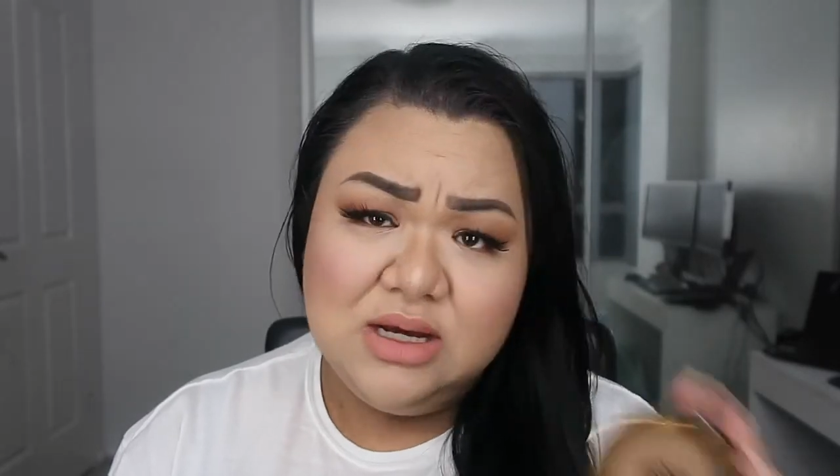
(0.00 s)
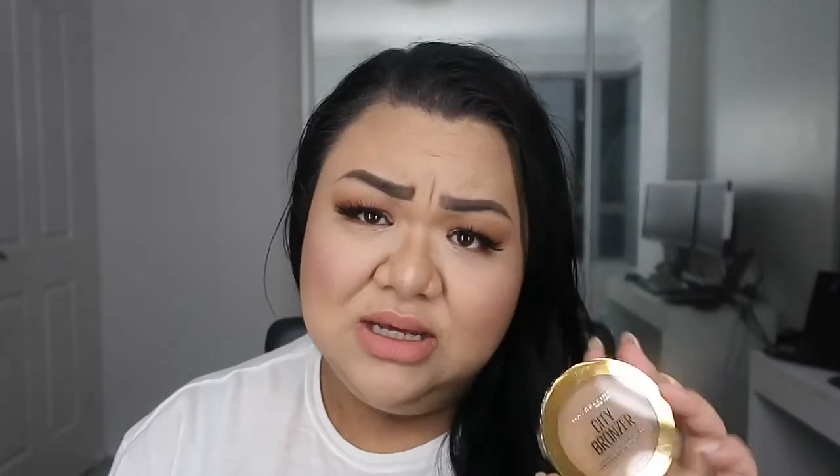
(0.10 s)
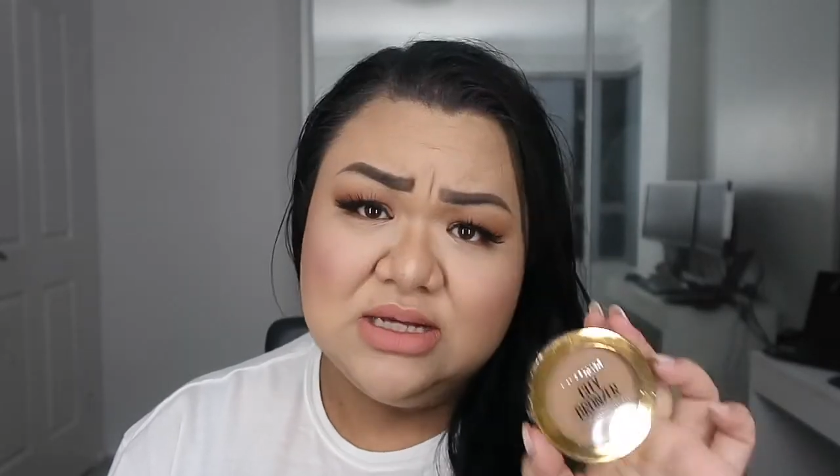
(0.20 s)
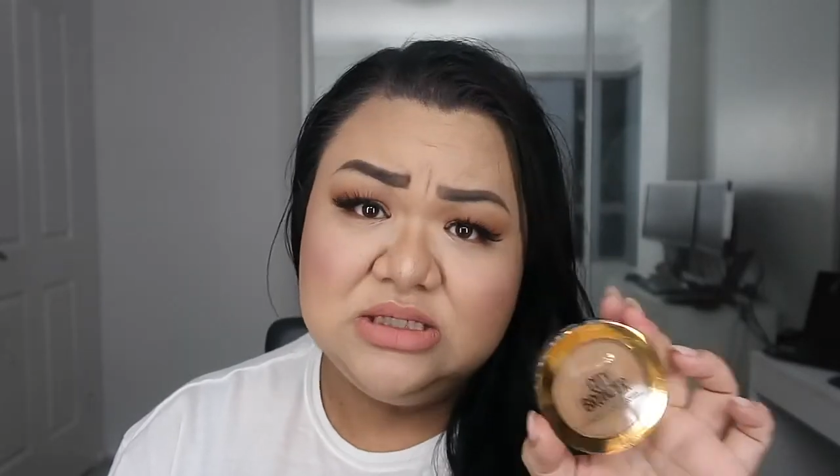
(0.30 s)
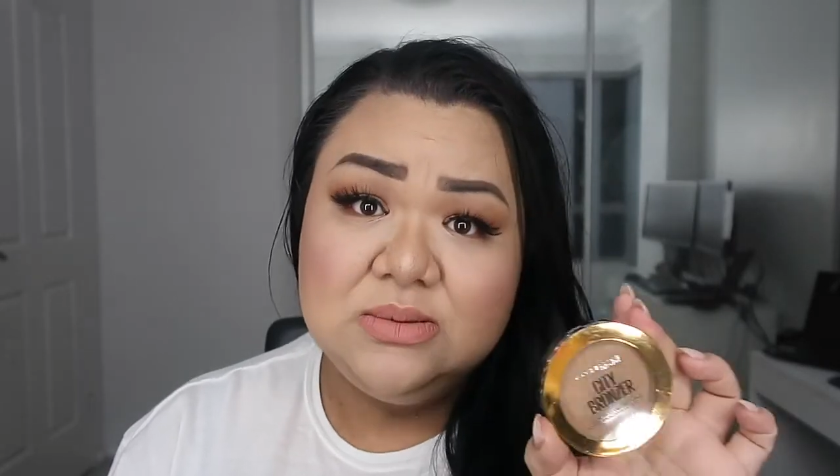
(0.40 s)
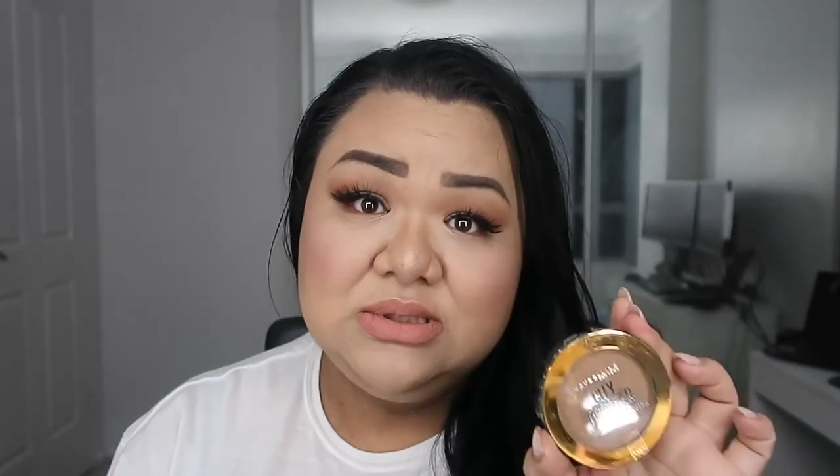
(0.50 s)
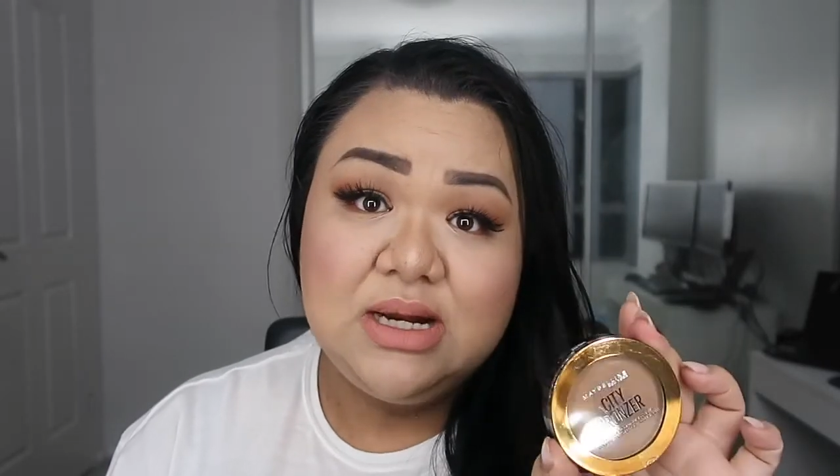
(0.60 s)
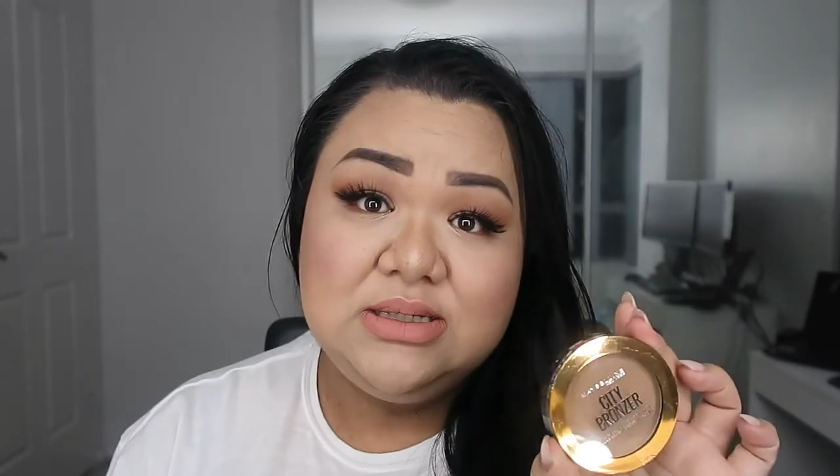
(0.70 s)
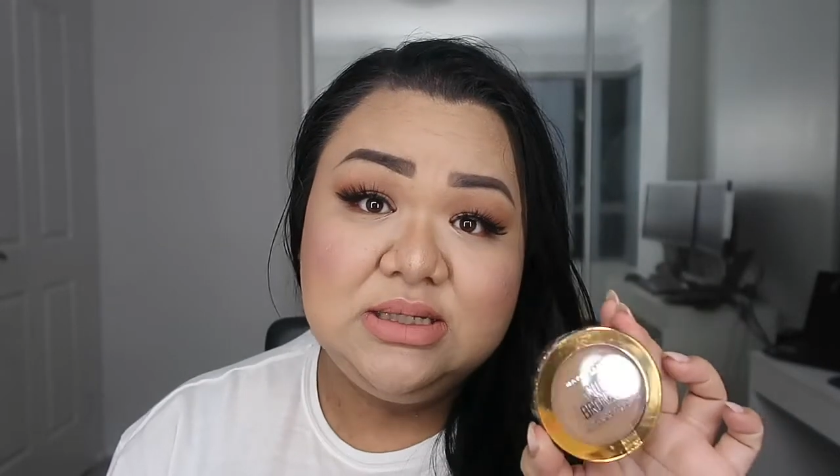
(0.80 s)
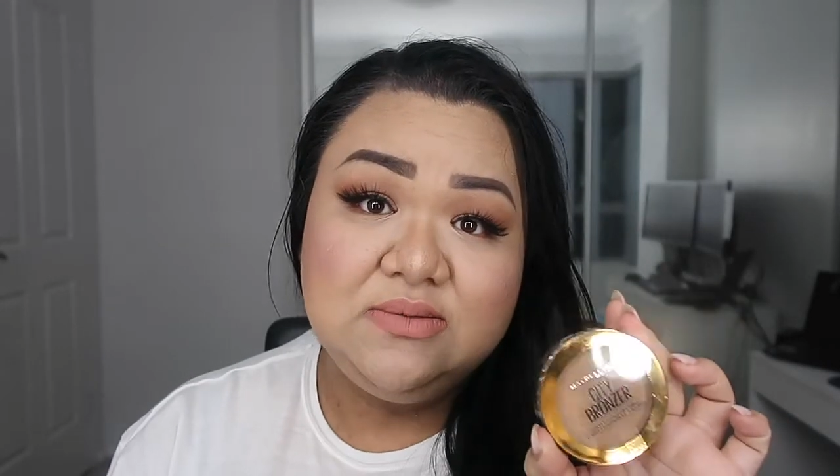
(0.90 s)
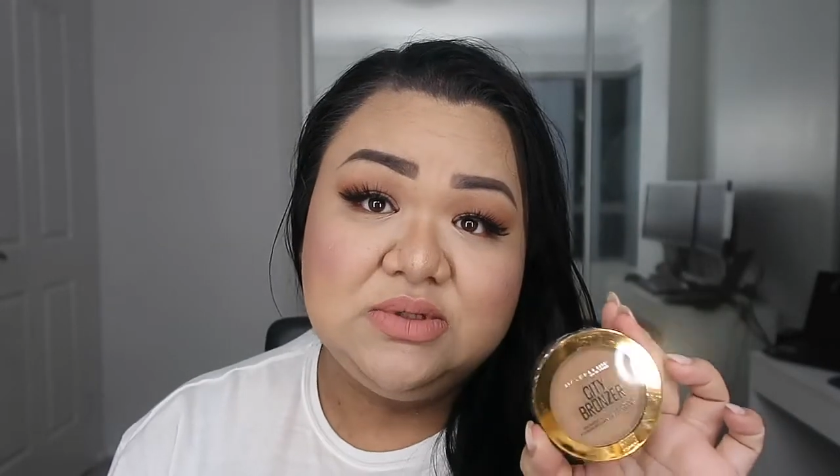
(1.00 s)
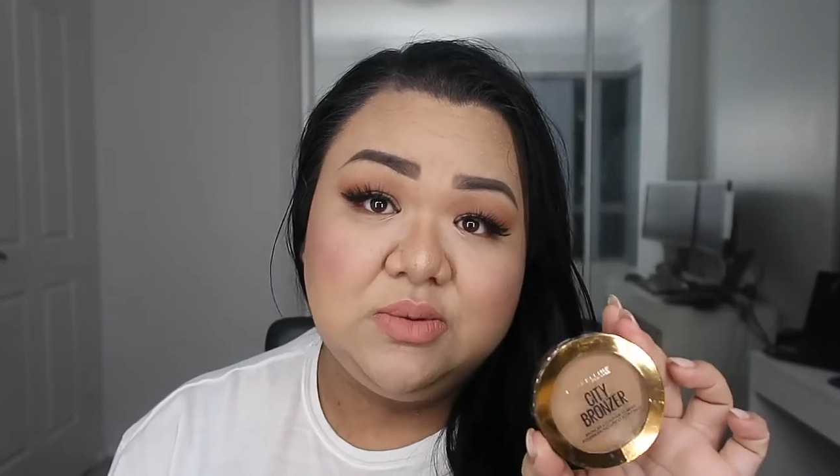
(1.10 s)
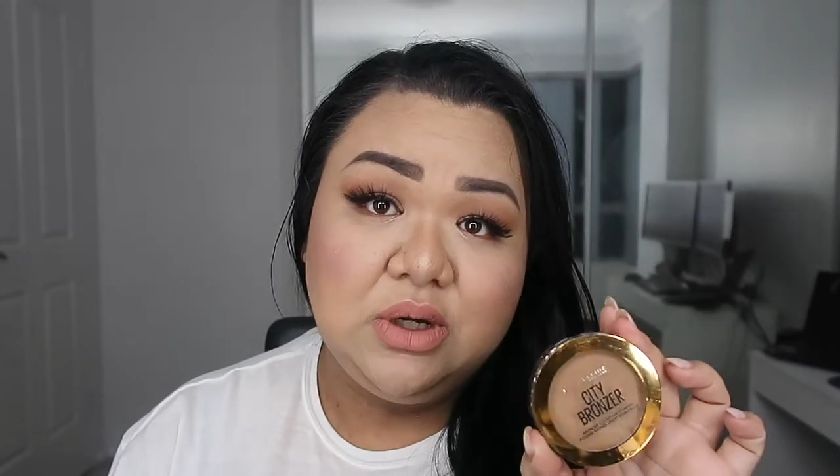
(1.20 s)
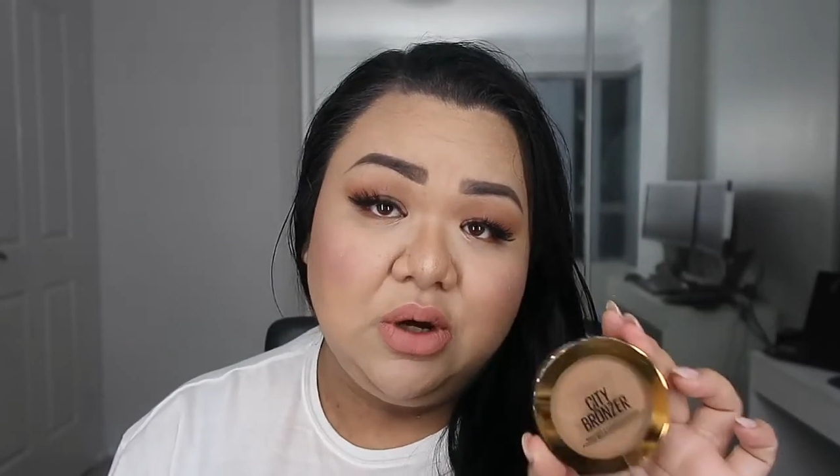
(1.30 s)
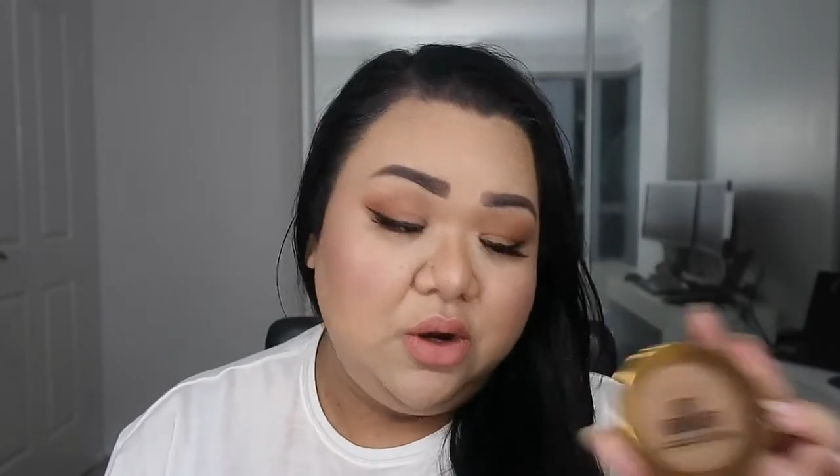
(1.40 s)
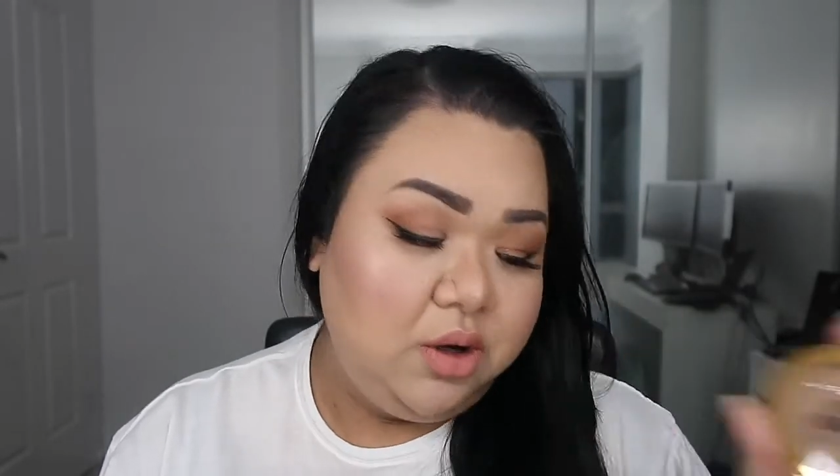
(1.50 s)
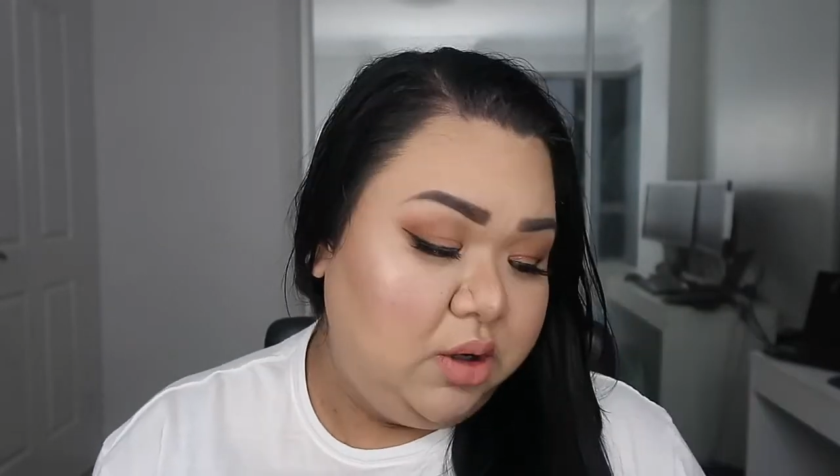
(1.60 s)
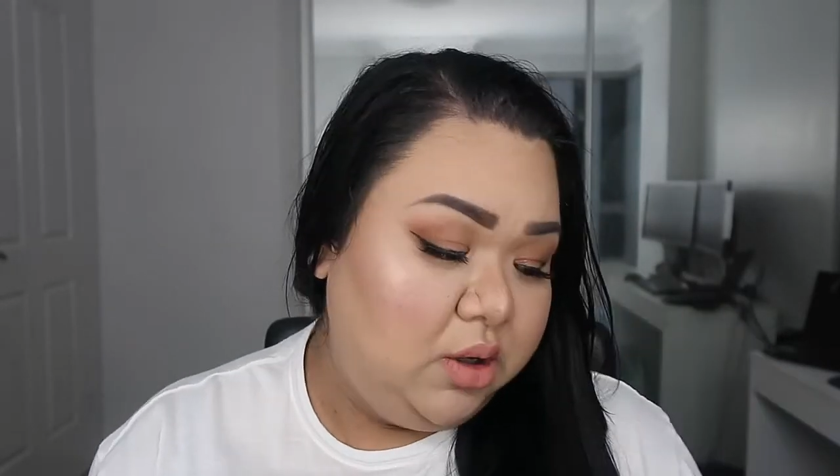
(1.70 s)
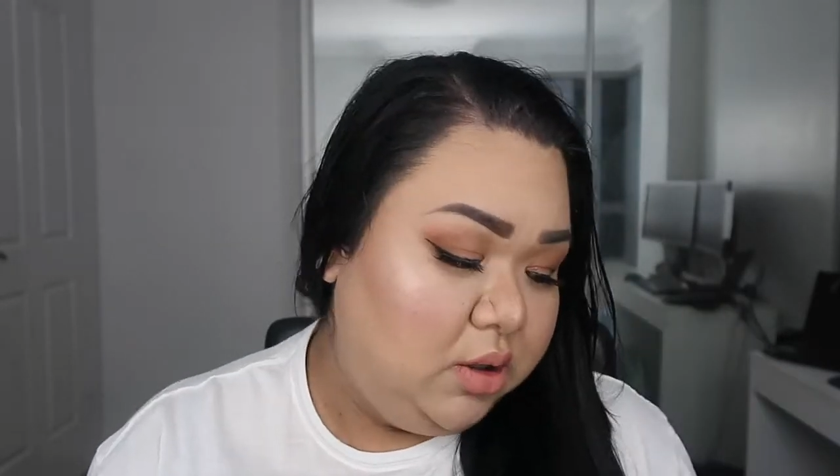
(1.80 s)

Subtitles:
Yeah, so I'm excited to give this one a go.